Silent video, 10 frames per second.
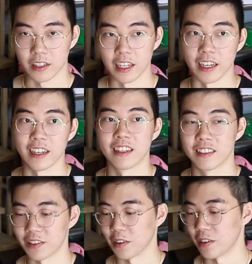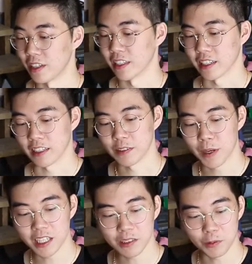Yeah, or like this
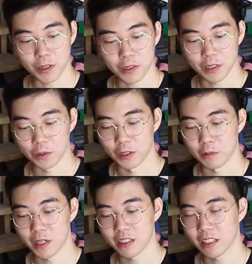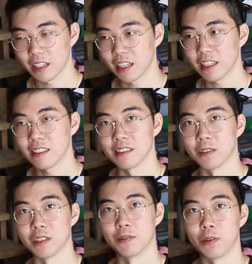matches well with the touring model headlights
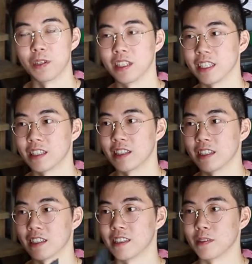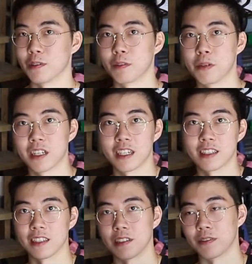with the 4 like because the touring model has
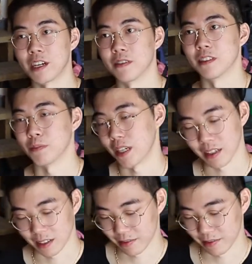like the 5 but